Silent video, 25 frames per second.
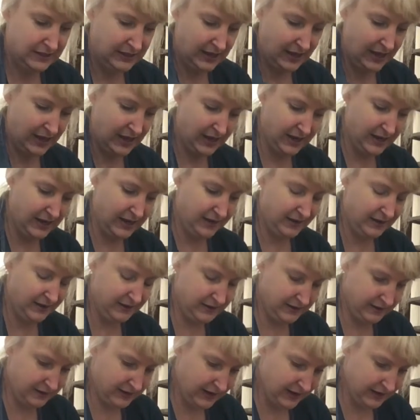I
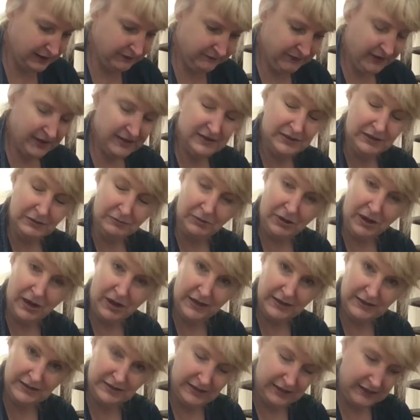kind of find it
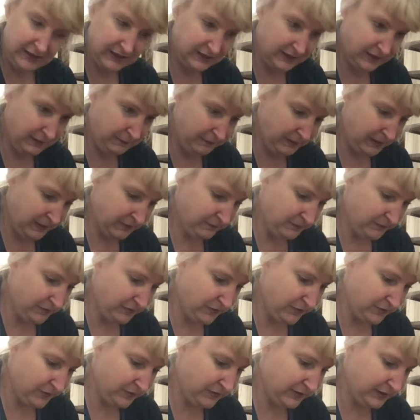surprising that
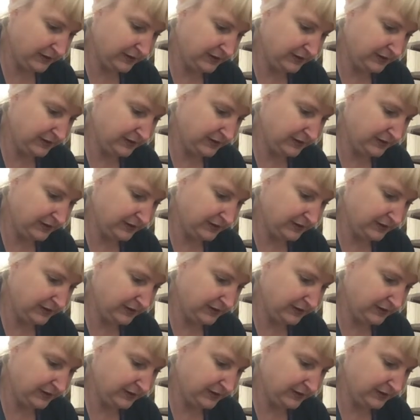people